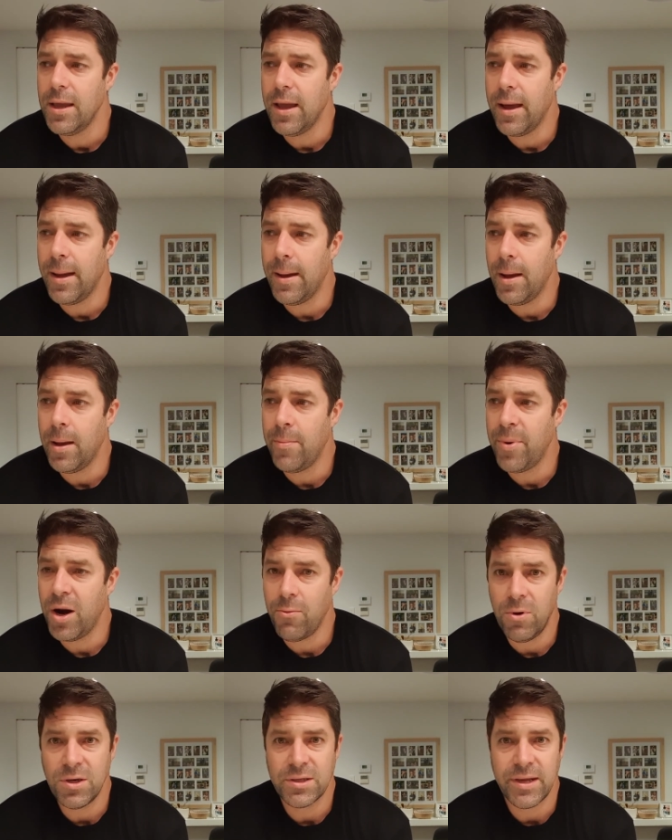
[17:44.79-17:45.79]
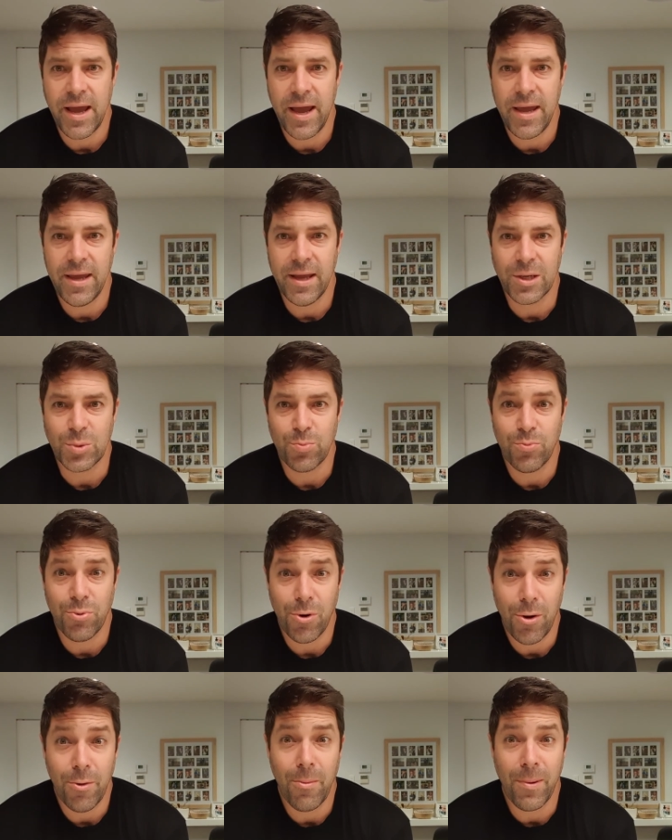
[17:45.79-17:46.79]
But I would say it's
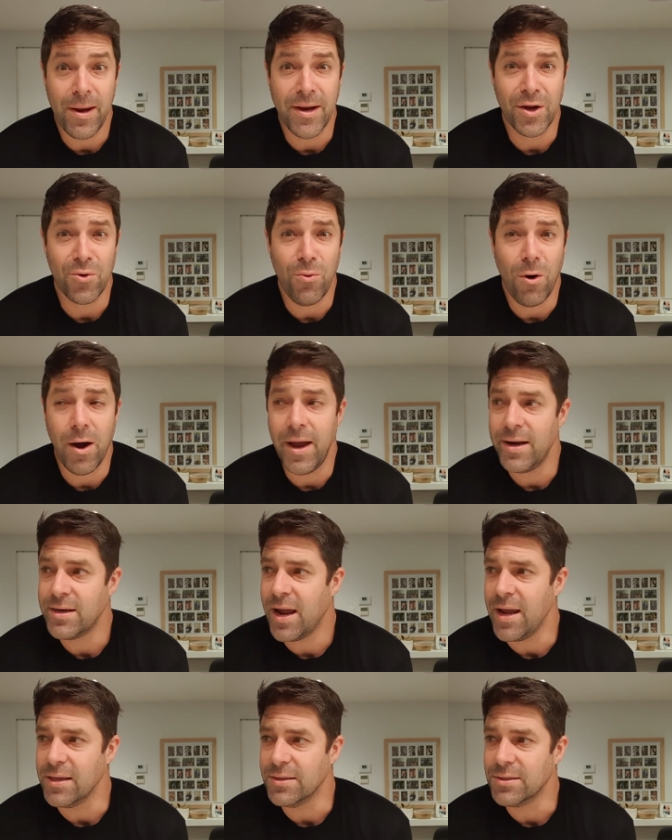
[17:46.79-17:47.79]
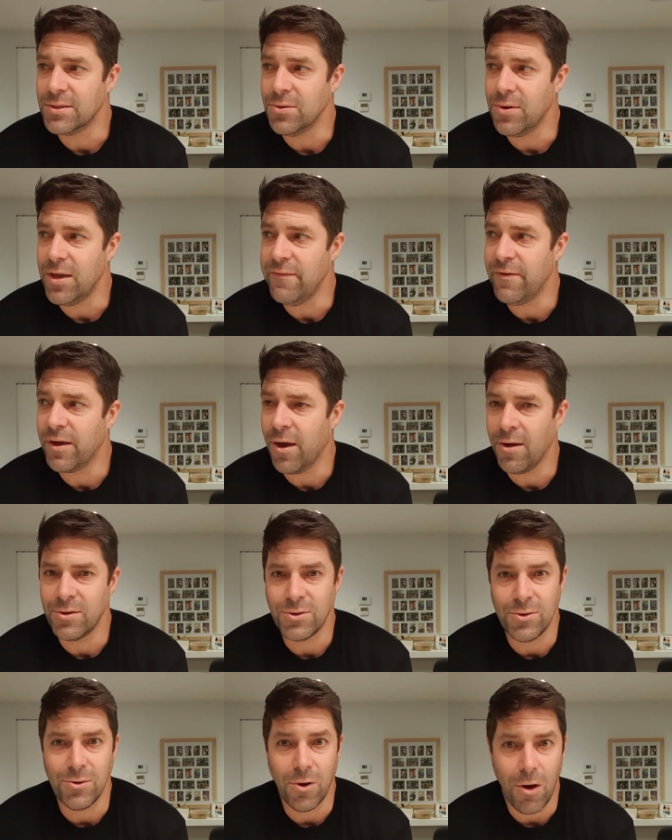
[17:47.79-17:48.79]
probably an acquired taste. You're either going
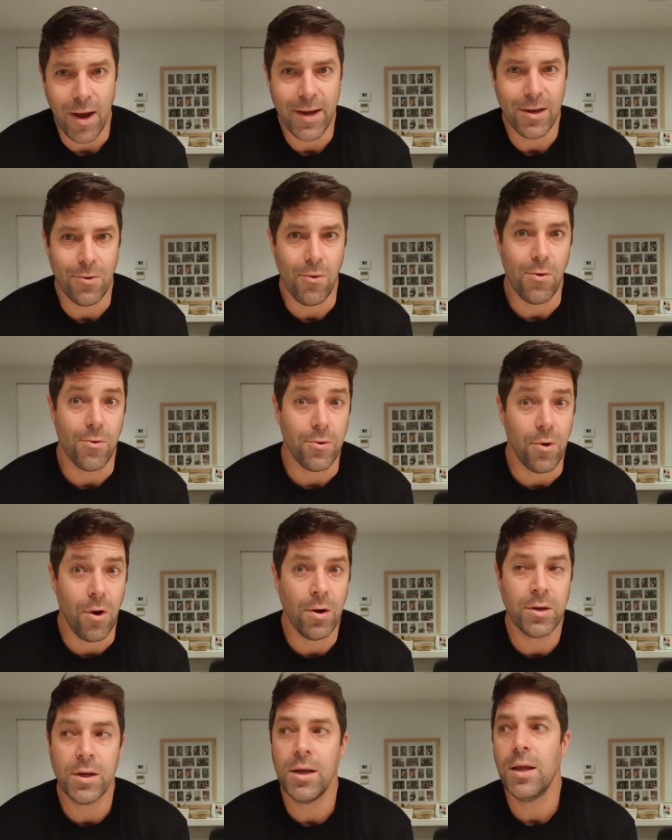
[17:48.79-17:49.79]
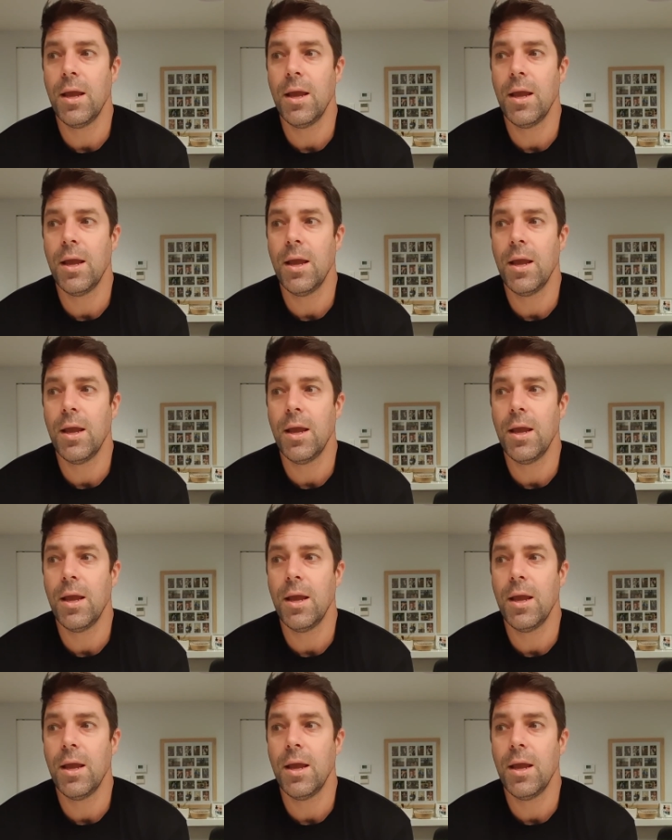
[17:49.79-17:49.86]
to like it or you're not.